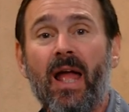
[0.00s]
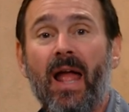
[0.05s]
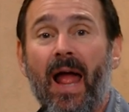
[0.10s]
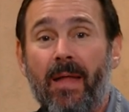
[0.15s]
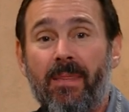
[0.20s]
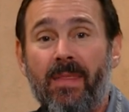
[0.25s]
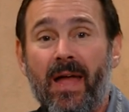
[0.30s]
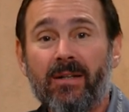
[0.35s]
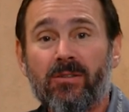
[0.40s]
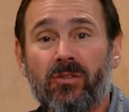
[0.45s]

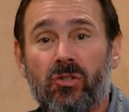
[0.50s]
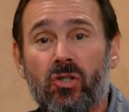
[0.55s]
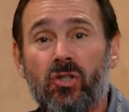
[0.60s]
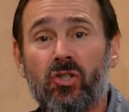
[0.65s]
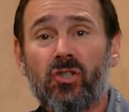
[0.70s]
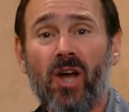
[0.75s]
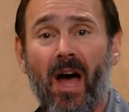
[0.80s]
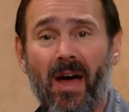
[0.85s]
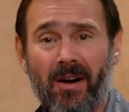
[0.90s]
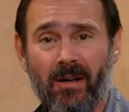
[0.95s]
And then
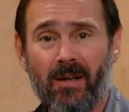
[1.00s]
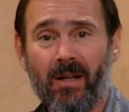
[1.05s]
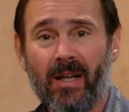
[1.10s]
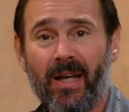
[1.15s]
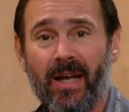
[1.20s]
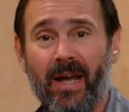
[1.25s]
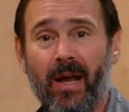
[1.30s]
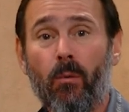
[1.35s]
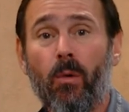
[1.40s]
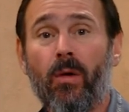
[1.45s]

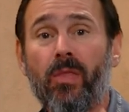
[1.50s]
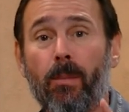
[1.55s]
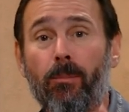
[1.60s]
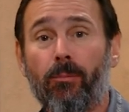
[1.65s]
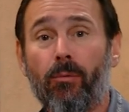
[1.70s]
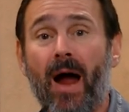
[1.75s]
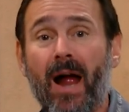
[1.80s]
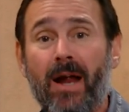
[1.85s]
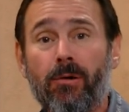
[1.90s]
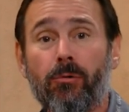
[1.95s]
suddenly, when the
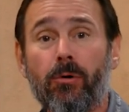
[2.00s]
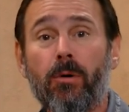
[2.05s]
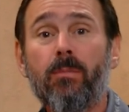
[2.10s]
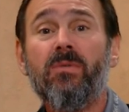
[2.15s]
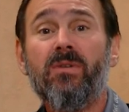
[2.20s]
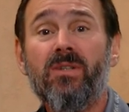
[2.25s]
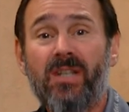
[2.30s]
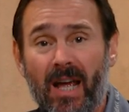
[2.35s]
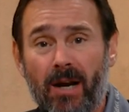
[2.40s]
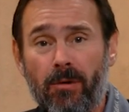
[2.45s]

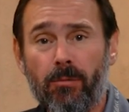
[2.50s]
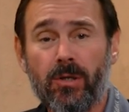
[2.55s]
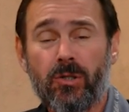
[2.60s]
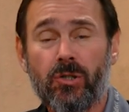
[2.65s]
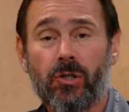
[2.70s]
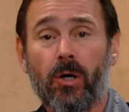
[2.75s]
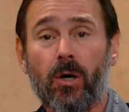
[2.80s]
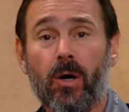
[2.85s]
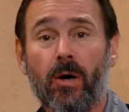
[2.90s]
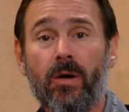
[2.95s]
bridegroom did
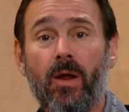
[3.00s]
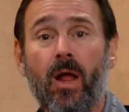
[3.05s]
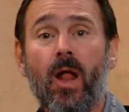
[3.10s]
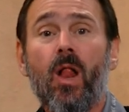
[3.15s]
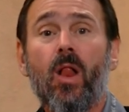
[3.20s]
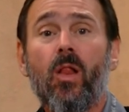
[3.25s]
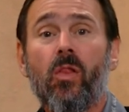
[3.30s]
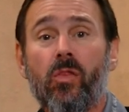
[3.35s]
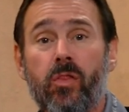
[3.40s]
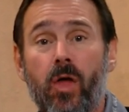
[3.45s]
return,
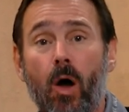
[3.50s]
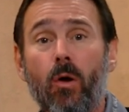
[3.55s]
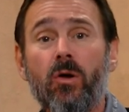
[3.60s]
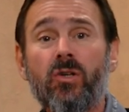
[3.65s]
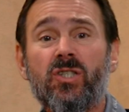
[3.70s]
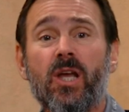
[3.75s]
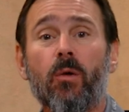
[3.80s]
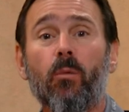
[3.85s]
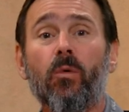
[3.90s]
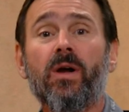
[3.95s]

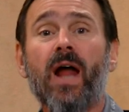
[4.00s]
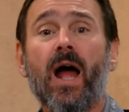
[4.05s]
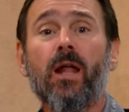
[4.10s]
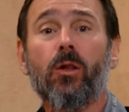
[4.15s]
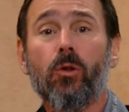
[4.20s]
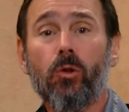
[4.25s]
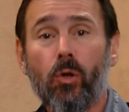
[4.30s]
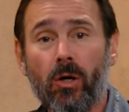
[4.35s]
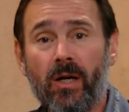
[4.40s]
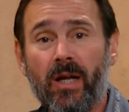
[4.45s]
those that were not
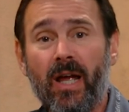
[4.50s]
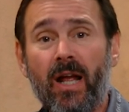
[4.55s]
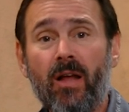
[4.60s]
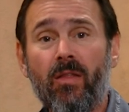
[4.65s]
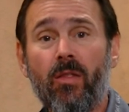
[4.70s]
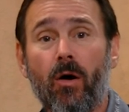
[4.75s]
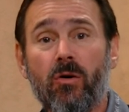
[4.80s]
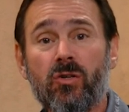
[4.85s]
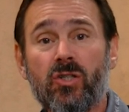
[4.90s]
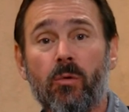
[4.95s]
looking,
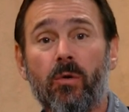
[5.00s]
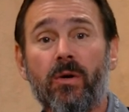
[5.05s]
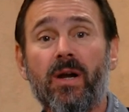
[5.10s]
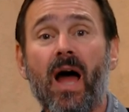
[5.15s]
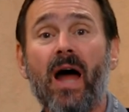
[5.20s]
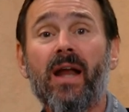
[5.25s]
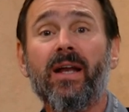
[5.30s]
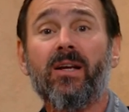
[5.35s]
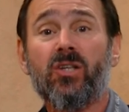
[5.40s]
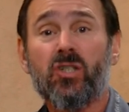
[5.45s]
those that were
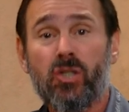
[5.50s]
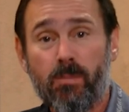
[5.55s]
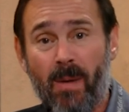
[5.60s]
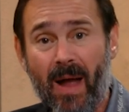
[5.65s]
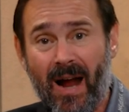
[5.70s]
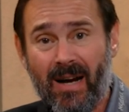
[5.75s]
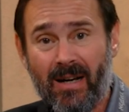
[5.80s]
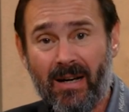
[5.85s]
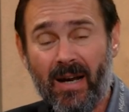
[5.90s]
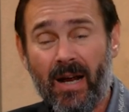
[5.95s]
not
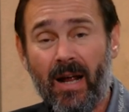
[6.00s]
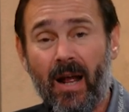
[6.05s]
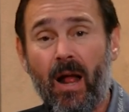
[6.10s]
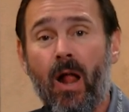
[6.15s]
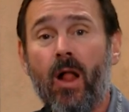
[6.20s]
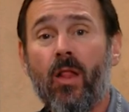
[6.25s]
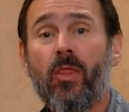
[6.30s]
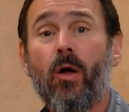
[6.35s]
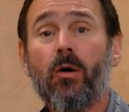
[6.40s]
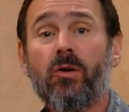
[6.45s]
expecting,
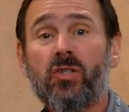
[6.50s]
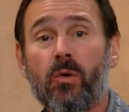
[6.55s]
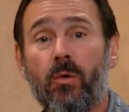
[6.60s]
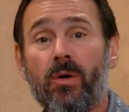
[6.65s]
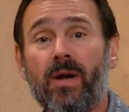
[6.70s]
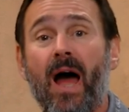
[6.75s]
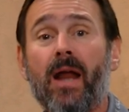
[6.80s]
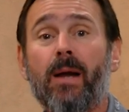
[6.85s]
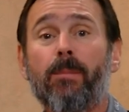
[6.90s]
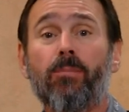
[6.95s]
those that were
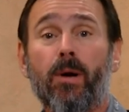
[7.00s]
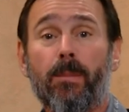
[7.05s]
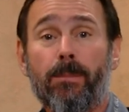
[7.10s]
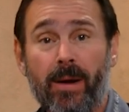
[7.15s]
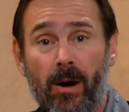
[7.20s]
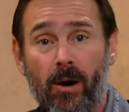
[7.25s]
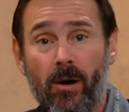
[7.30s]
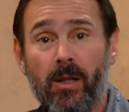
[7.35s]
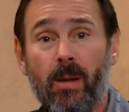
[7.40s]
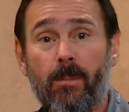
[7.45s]
not
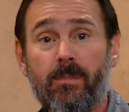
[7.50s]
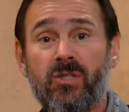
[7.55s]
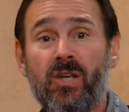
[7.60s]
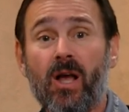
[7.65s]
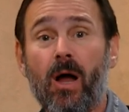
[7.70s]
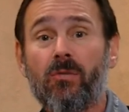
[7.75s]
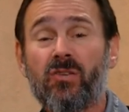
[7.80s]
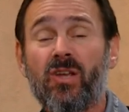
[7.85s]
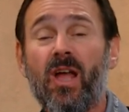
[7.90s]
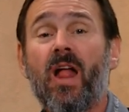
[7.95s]
preparing
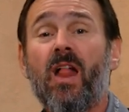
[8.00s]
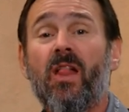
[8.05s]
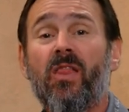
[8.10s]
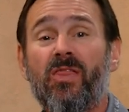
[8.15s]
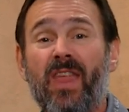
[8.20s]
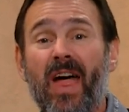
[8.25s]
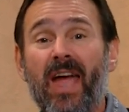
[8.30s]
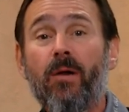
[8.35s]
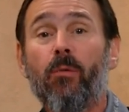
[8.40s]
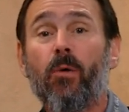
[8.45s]
themselves,
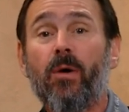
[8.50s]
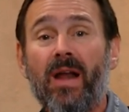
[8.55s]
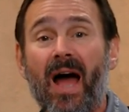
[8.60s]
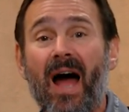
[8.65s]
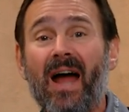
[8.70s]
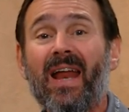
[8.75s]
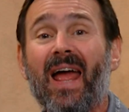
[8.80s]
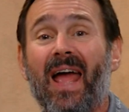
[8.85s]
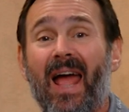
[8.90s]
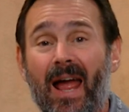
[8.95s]
they were
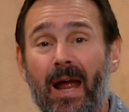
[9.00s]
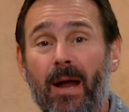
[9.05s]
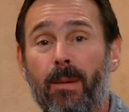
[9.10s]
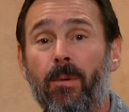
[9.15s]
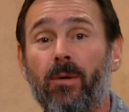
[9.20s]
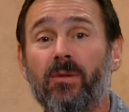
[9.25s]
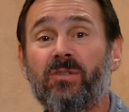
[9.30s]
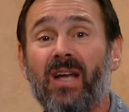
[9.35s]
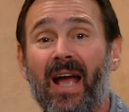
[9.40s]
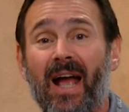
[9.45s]
not
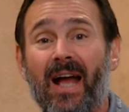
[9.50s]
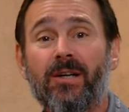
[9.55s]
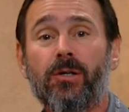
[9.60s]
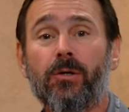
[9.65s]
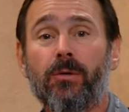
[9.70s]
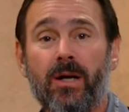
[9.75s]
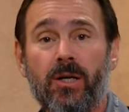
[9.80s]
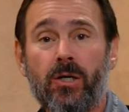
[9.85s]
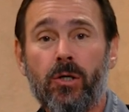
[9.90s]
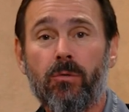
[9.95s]
able to
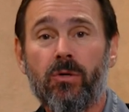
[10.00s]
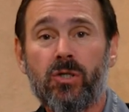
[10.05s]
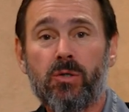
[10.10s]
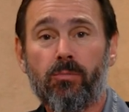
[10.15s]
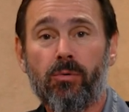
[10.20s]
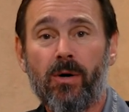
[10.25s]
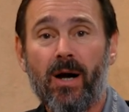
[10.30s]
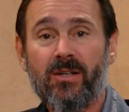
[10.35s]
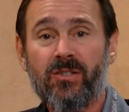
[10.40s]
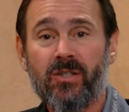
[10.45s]
enter into his
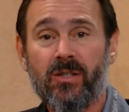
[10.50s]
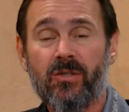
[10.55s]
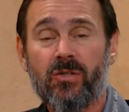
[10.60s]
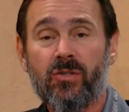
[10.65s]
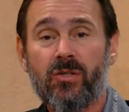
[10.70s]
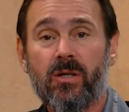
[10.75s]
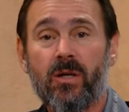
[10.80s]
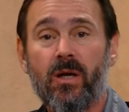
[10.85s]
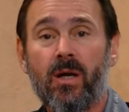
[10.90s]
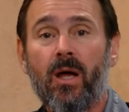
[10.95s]
presence.